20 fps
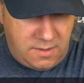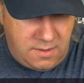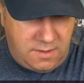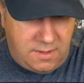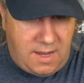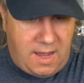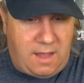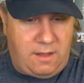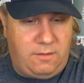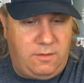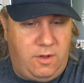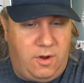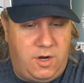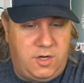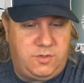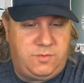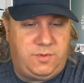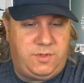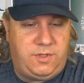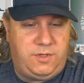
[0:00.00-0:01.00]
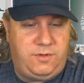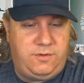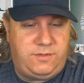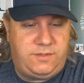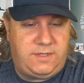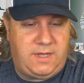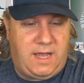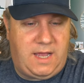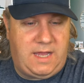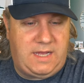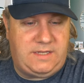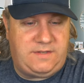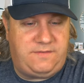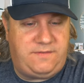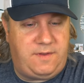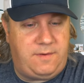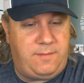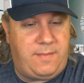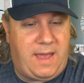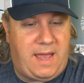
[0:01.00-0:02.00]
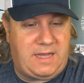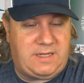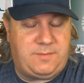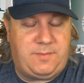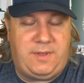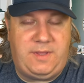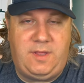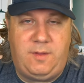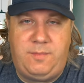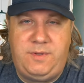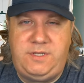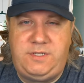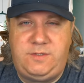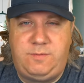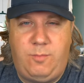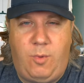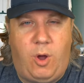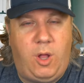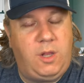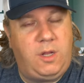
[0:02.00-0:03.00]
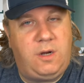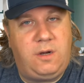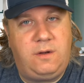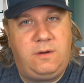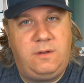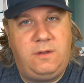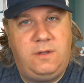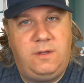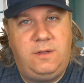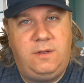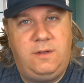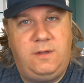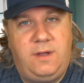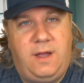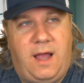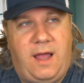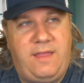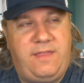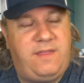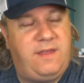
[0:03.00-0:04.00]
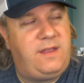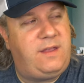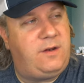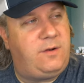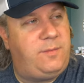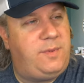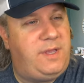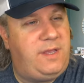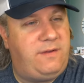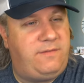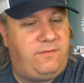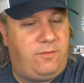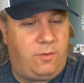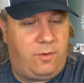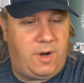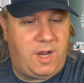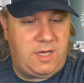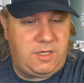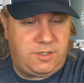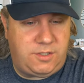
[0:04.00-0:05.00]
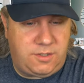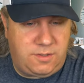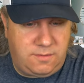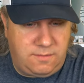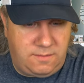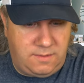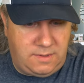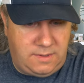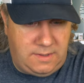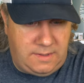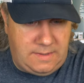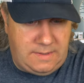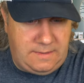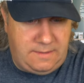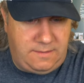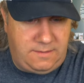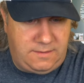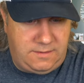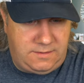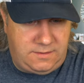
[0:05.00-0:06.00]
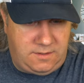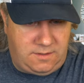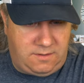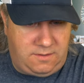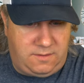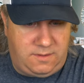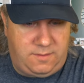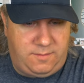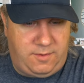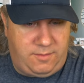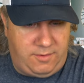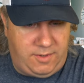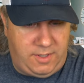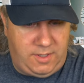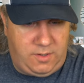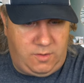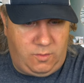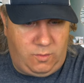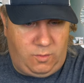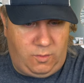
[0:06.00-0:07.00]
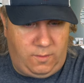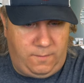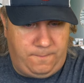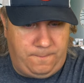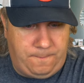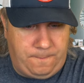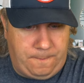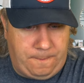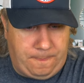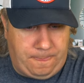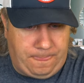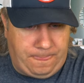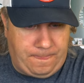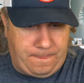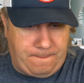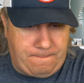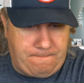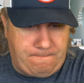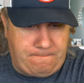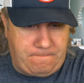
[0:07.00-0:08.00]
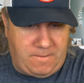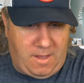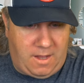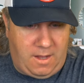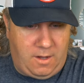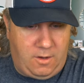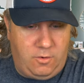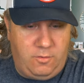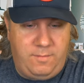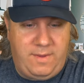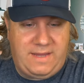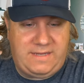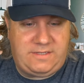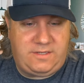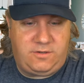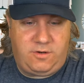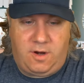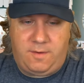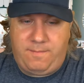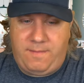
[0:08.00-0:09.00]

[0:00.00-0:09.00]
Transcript: how large will the new size fin backs be? They'll be smaller. I think it'll be a four inch. So that'll be really cool. Uh, who makes the dark